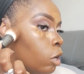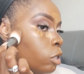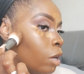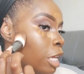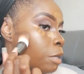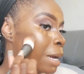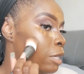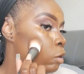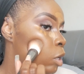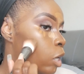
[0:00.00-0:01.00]
So I like to
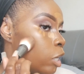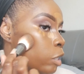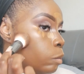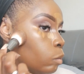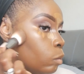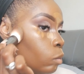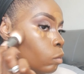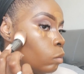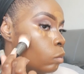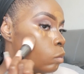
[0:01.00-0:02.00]
pat on the line
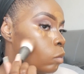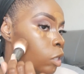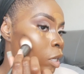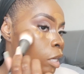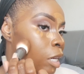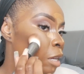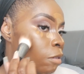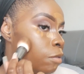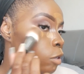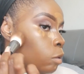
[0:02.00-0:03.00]
and then
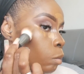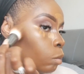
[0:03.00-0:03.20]
lift.